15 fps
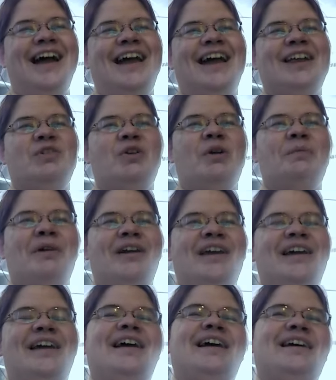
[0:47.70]
I kind of grew up on
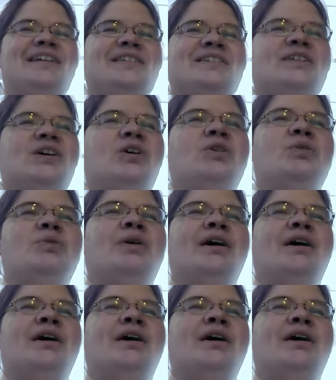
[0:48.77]
it. So.